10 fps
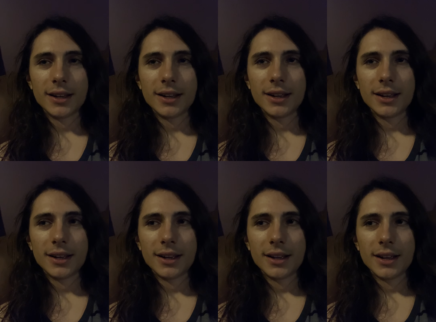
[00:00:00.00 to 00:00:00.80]

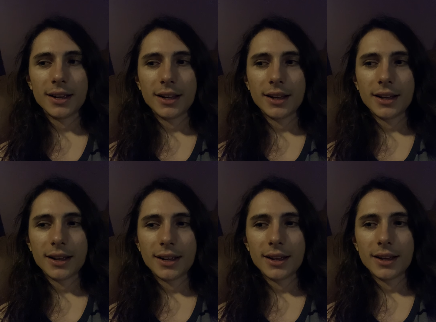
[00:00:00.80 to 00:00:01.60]

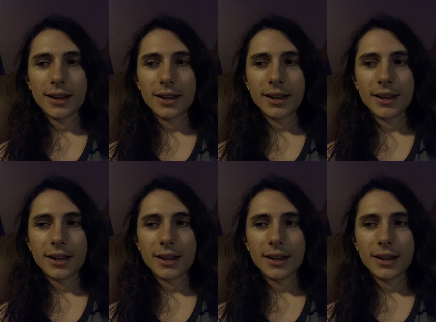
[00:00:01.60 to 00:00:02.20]
(silence)